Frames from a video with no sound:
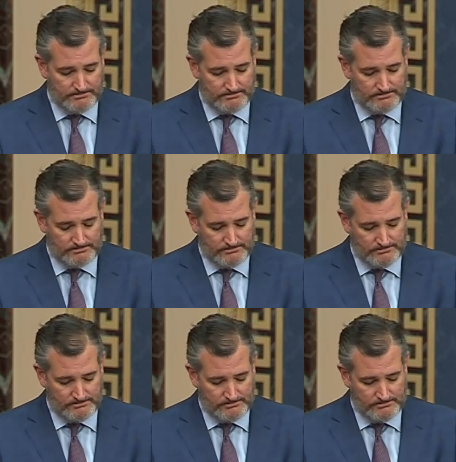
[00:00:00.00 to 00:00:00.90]

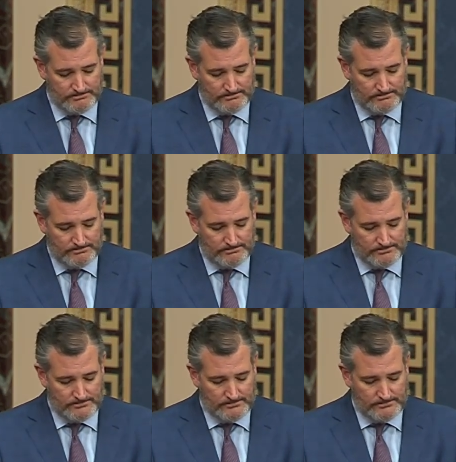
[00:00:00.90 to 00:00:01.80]

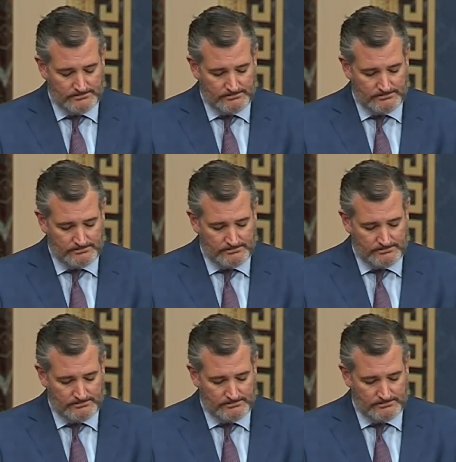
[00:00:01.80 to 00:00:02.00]
(silence)